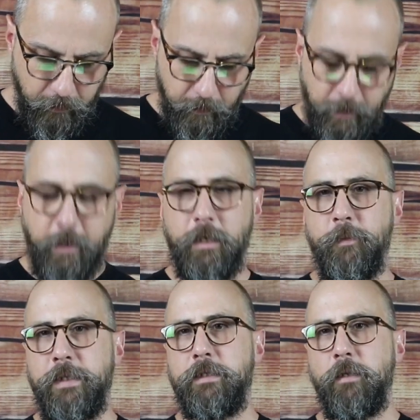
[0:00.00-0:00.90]
They need to
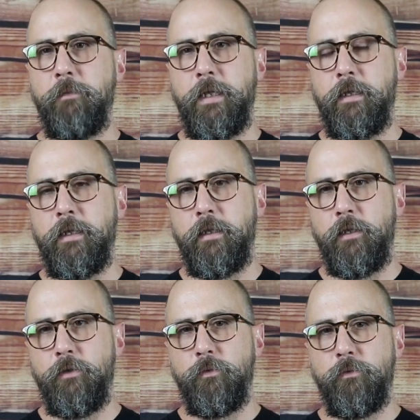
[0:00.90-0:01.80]
be somebody that
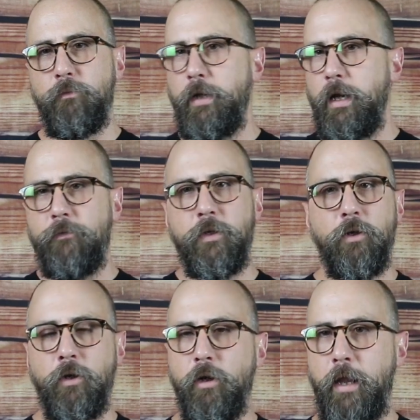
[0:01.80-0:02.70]
whatever
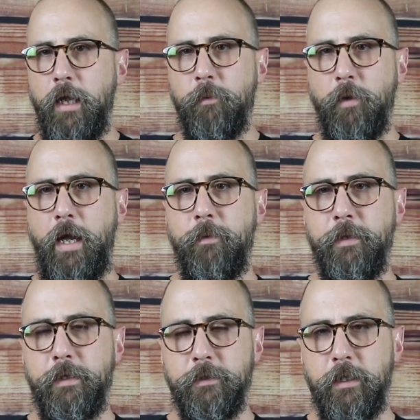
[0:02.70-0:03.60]
your hurt, hang up, or
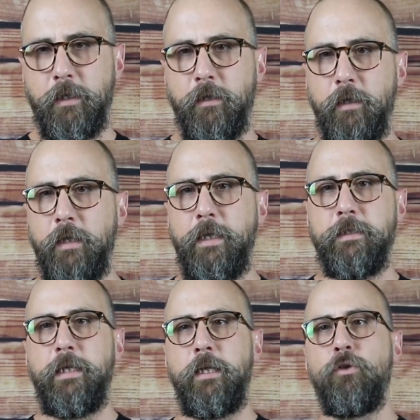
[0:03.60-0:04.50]
habit is, that they
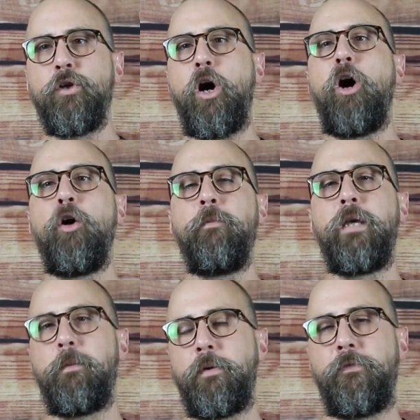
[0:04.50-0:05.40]
say to you, call
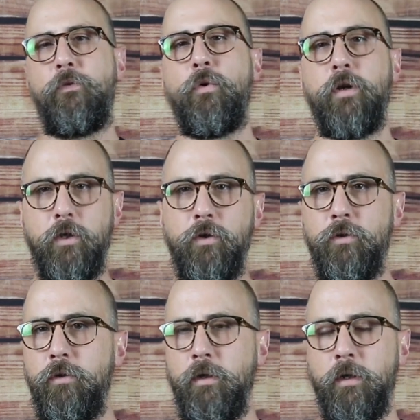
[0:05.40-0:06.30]
me before
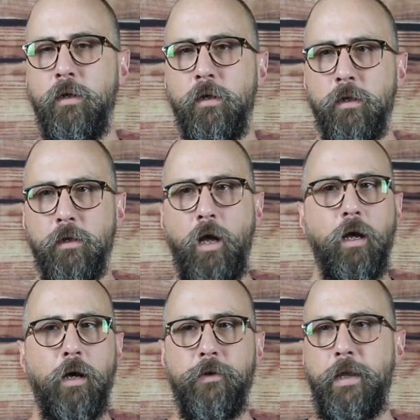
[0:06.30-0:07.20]
you
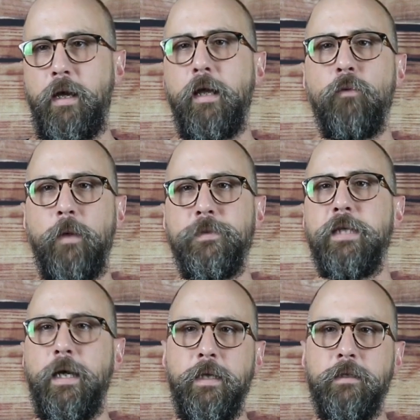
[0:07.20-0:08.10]
log on to that
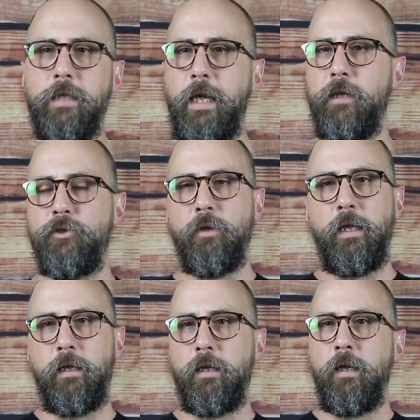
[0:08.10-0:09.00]
website, take a
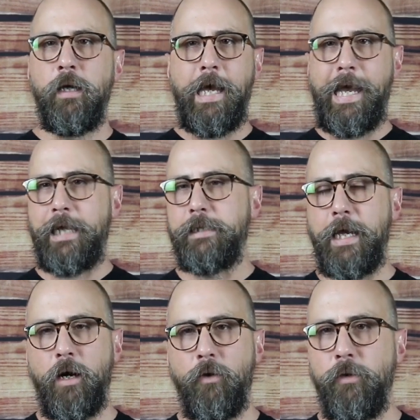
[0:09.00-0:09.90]
drink, act
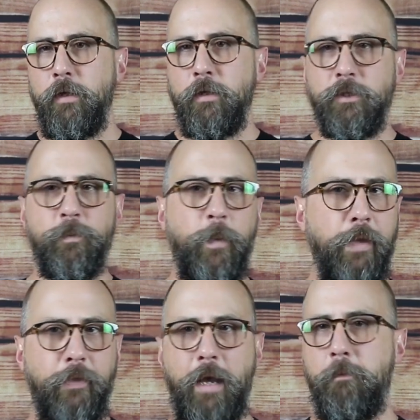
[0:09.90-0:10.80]
out,
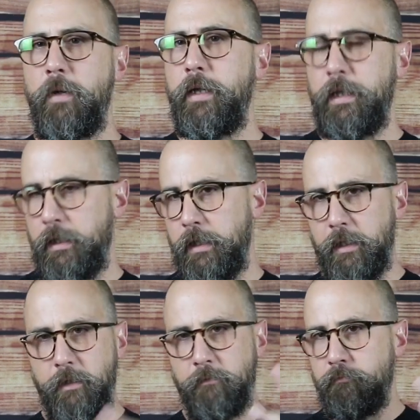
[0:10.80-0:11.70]
spend that money,
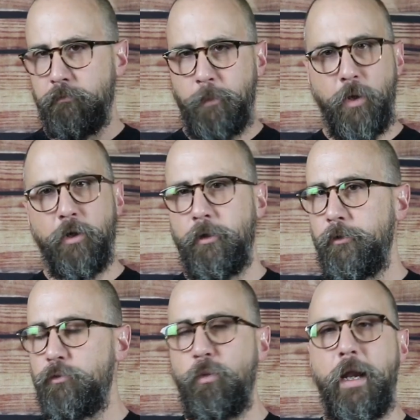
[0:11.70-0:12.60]

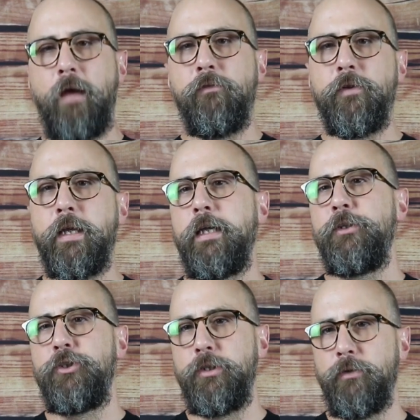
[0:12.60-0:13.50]
purge, whatever the
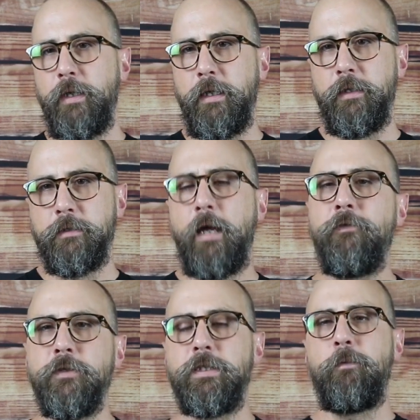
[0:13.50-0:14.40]
issue is. Now,
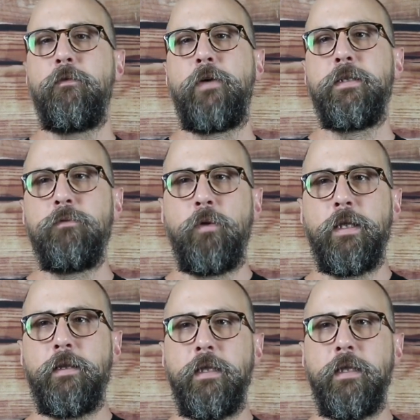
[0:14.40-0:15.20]
for some of us, when